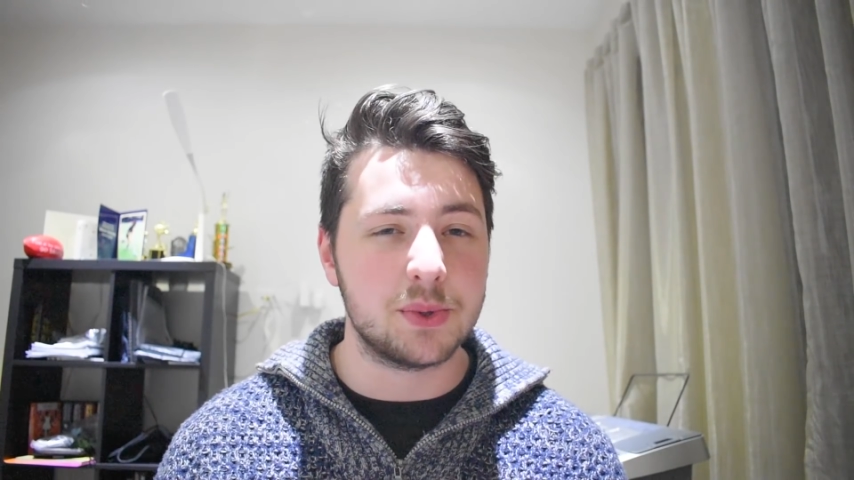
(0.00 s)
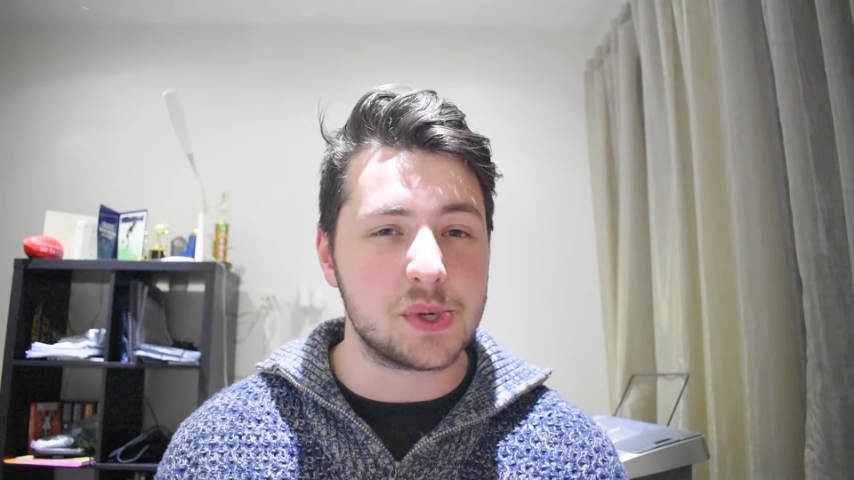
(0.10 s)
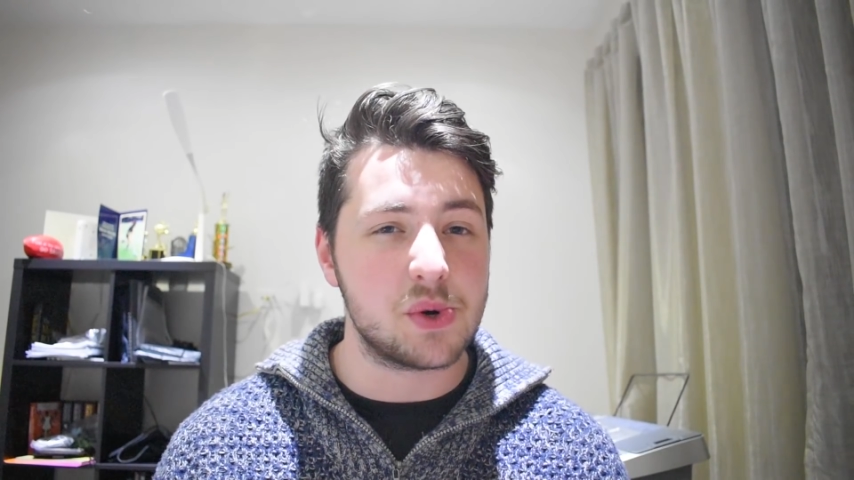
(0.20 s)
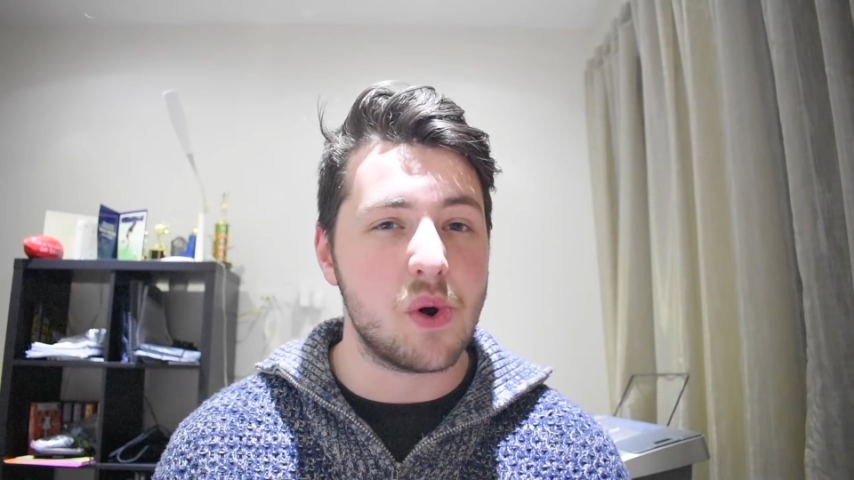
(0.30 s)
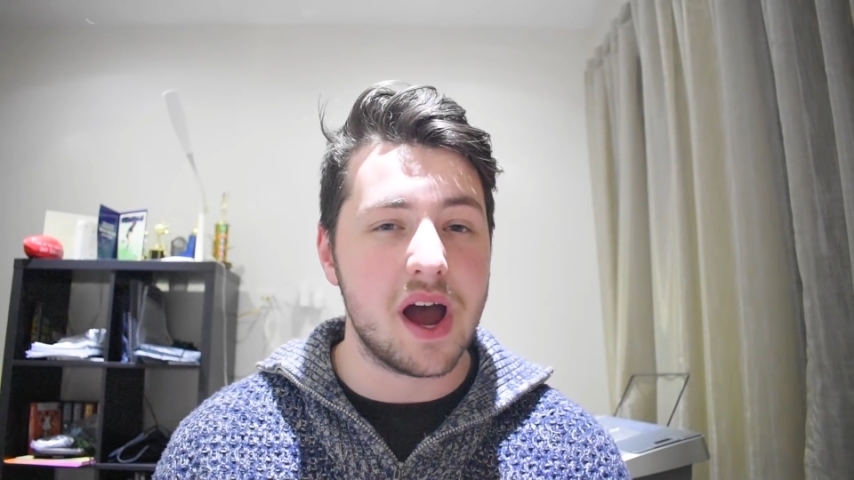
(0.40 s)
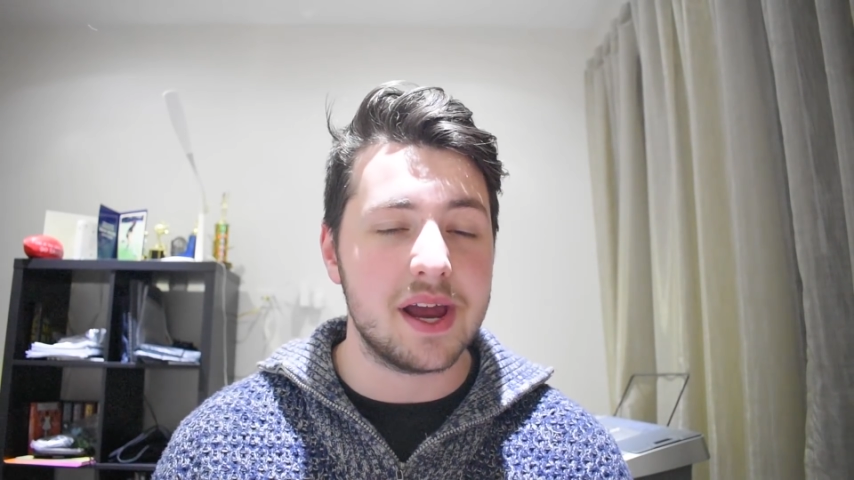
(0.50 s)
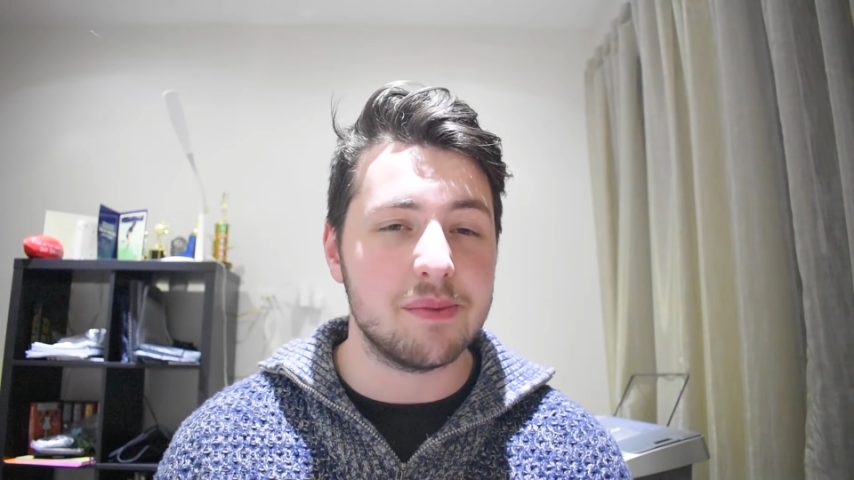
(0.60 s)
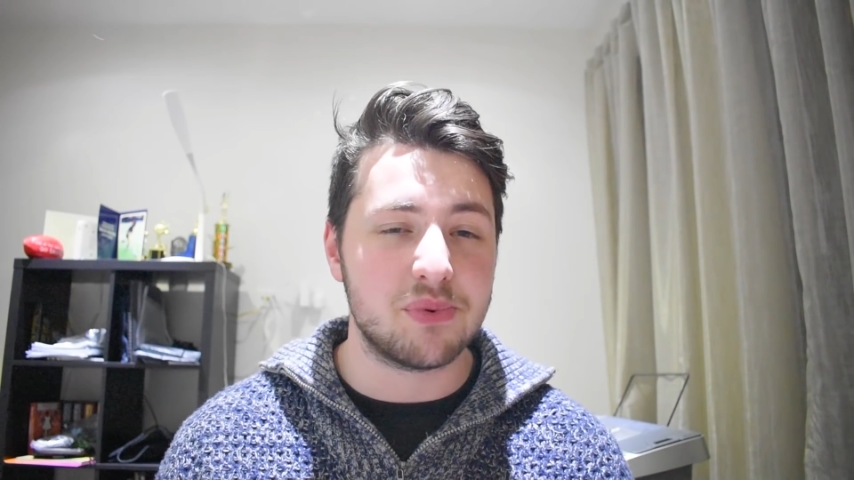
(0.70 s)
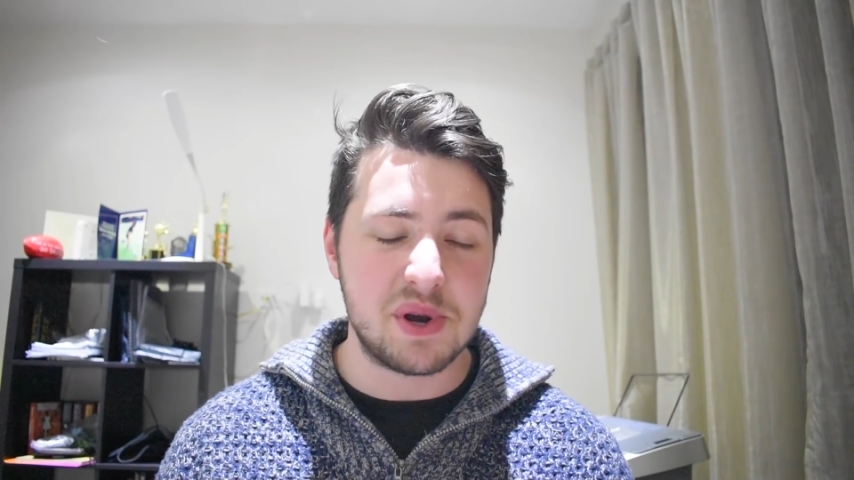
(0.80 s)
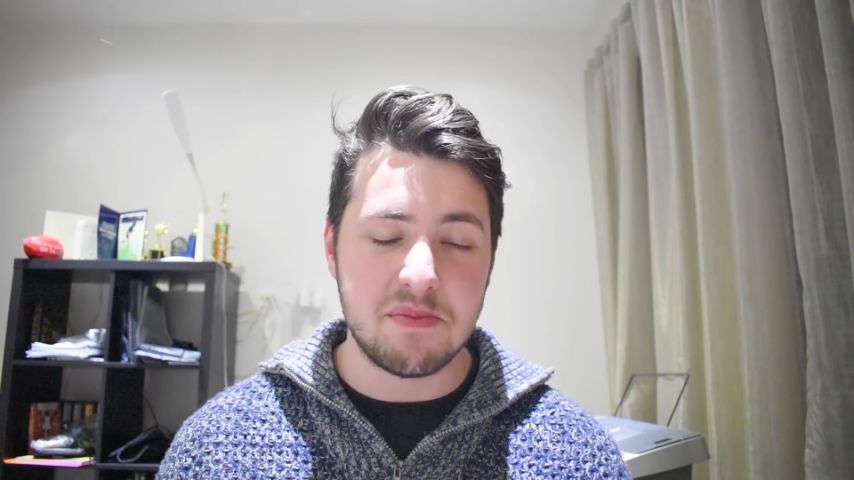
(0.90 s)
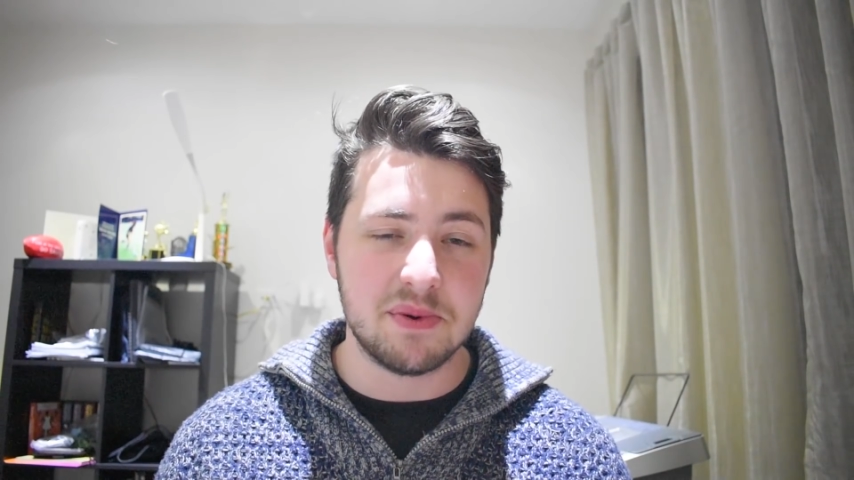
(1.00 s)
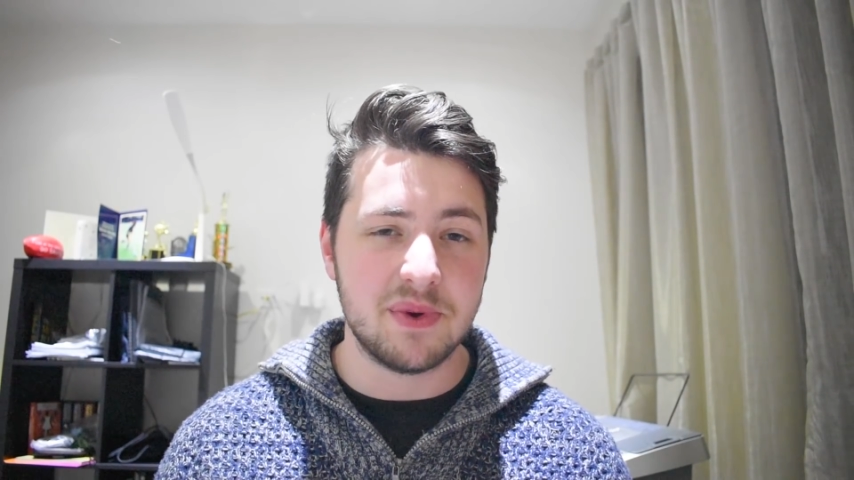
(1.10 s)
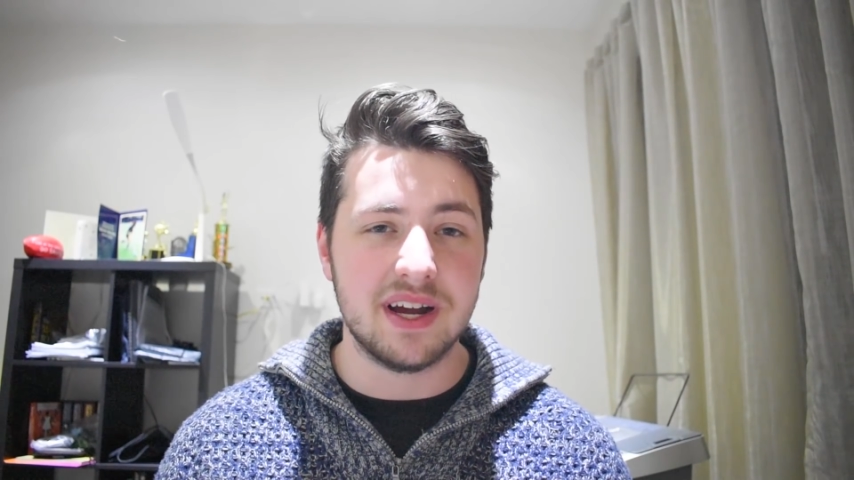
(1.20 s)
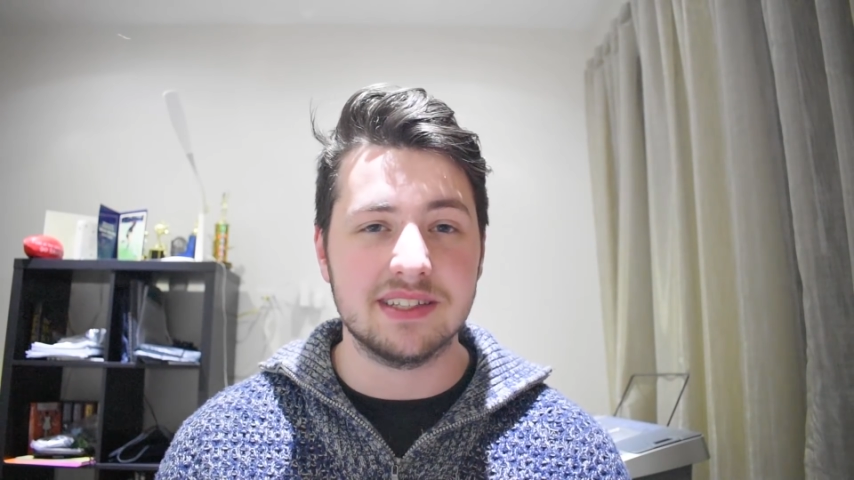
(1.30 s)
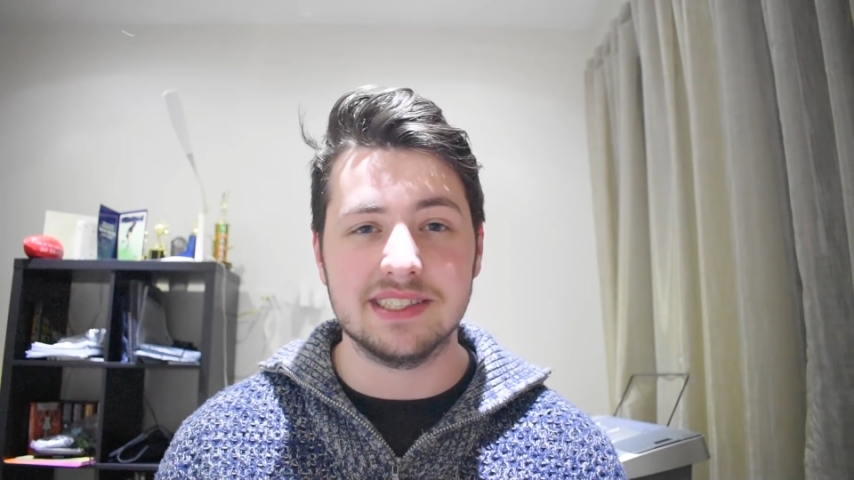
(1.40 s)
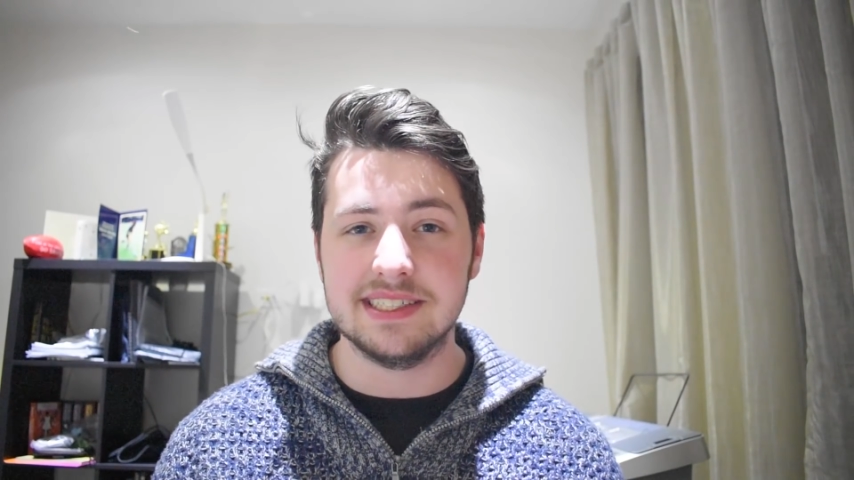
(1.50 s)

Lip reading: to require premium rounds.